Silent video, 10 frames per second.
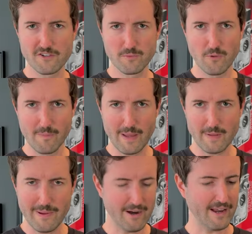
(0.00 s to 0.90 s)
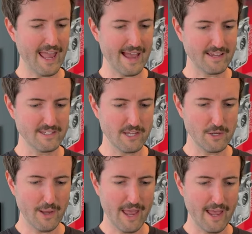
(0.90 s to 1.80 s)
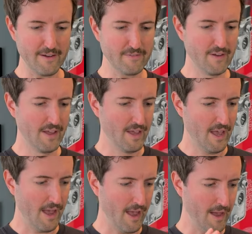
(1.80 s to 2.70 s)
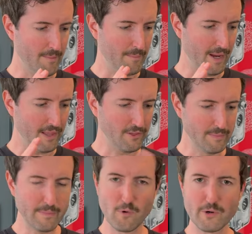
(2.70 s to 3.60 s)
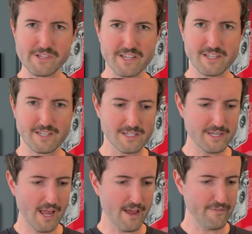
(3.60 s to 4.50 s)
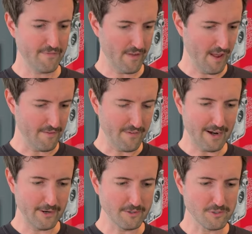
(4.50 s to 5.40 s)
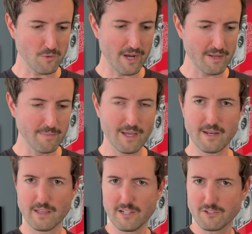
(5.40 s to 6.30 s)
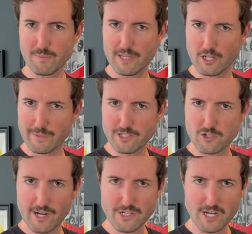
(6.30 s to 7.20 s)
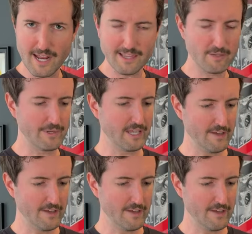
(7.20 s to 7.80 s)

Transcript: comfortable maybe pair of khakis that you have. But a little bit more resistant to stuff, fight wrinkles quite a bit, little bit stretchy, got a little bit